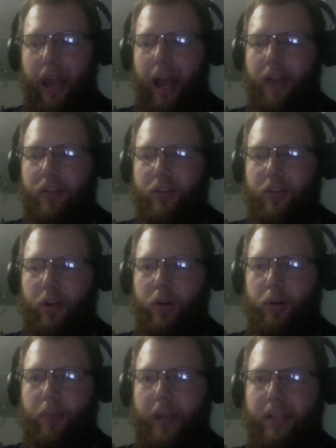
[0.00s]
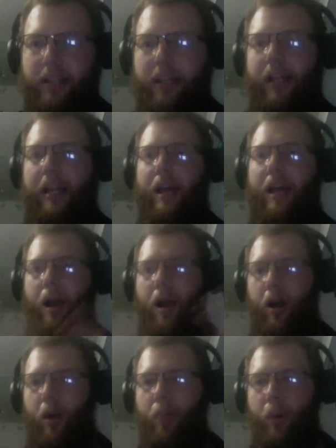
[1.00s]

And so basically, uh,